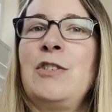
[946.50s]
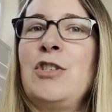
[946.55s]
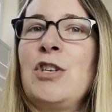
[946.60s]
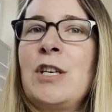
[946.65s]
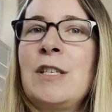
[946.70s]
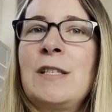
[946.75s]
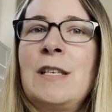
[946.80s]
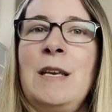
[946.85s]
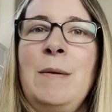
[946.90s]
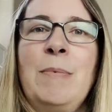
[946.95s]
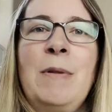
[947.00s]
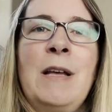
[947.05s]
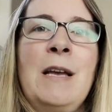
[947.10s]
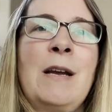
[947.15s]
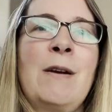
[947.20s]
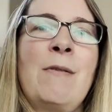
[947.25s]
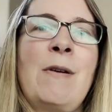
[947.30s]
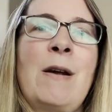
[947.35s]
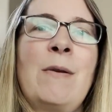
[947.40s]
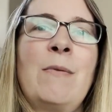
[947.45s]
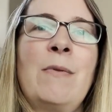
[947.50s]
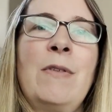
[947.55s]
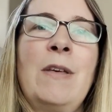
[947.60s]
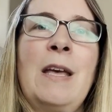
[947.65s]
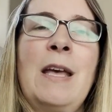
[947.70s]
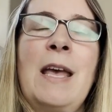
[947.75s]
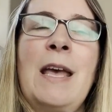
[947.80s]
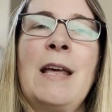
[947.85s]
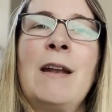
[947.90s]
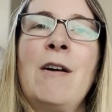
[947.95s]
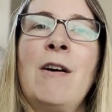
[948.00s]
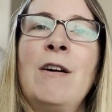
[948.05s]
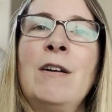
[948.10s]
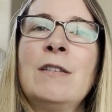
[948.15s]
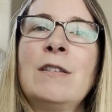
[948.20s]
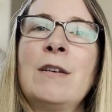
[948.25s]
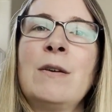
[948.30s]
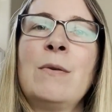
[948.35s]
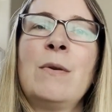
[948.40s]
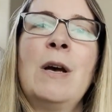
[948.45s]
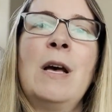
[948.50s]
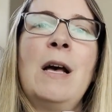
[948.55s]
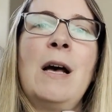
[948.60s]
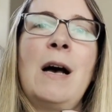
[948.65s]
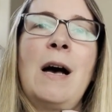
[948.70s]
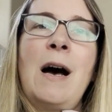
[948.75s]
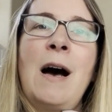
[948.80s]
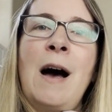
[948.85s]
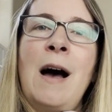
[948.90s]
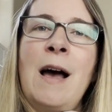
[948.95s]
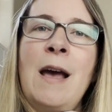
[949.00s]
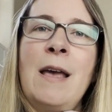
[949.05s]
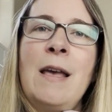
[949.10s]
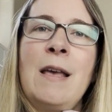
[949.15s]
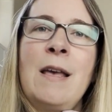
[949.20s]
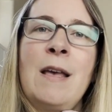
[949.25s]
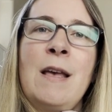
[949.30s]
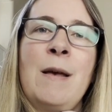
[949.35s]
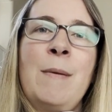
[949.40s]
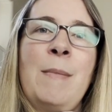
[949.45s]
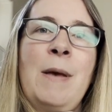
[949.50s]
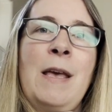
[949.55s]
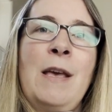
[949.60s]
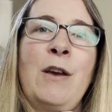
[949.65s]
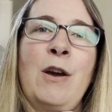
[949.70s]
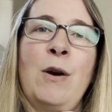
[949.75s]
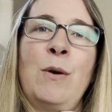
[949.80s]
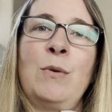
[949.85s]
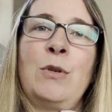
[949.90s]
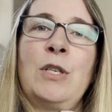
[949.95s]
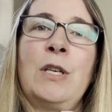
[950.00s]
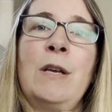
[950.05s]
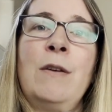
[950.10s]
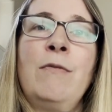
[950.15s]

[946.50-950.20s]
Just keep playing around with it. And also, I am a coach.